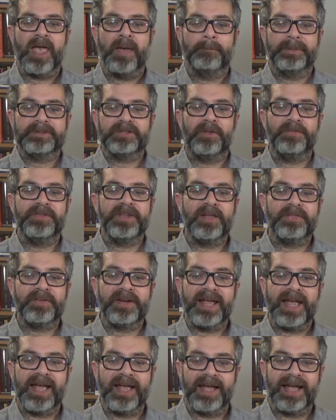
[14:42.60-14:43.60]
But on the other
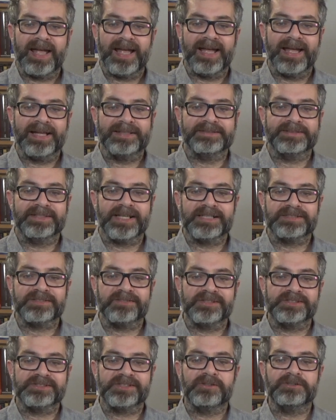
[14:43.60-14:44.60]
hand, as
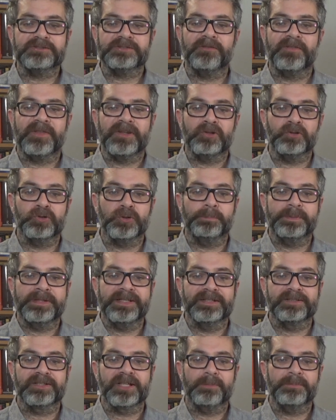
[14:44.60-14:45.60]
a result of the
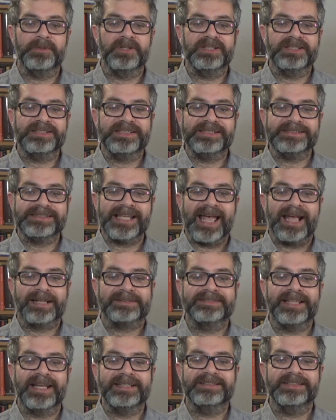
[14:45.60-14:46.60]
European Communities
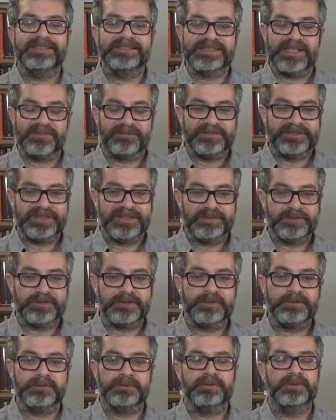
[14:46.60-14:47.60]
Act
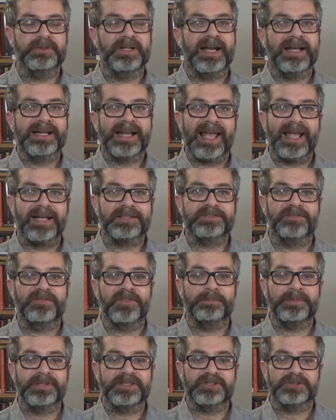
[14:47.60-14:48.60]
1972, an act of
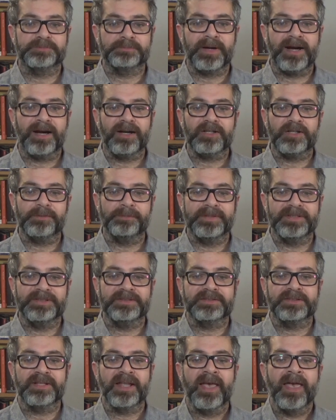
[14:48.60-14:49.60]
the British Parliament,
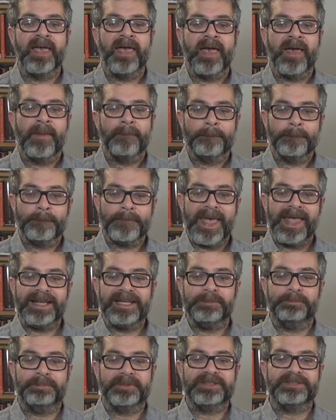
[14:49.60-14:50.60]

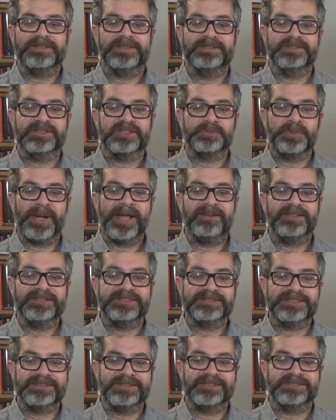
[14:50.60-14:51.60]
Many Britons, as well
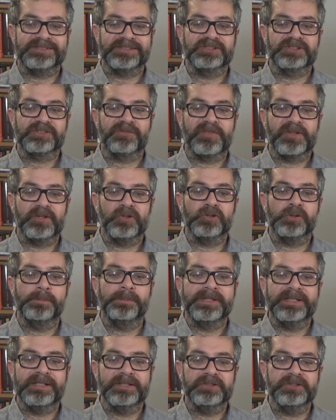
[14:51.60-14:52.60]
as citizens of the
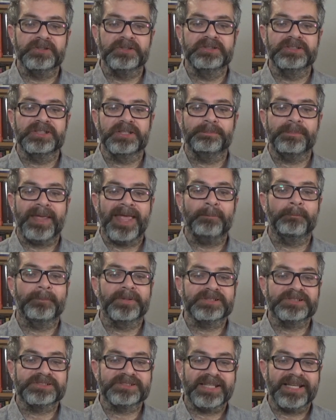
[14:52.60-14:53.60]
European Union
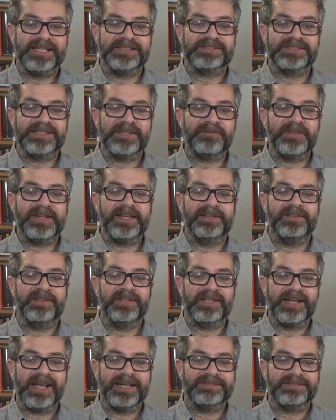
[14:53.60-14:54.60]
member states living in the
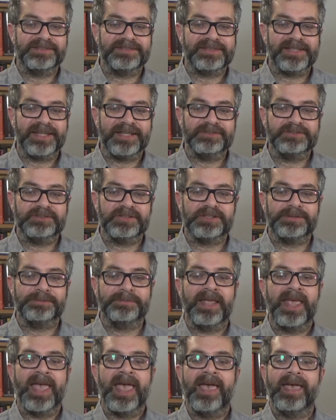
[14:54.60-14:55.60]
United Kingdom,
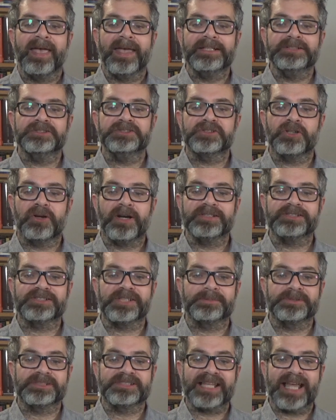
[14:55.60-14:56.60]
enjoyed
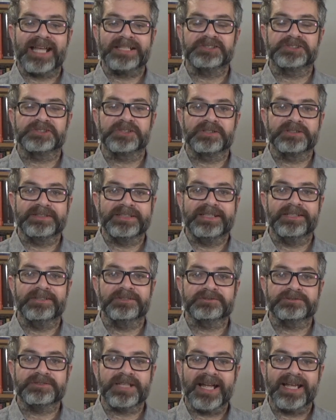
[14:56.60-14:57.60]
substantial
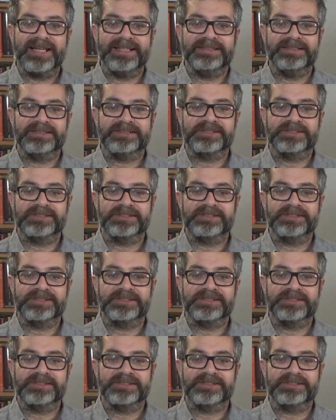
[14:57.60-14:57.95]
legal rights.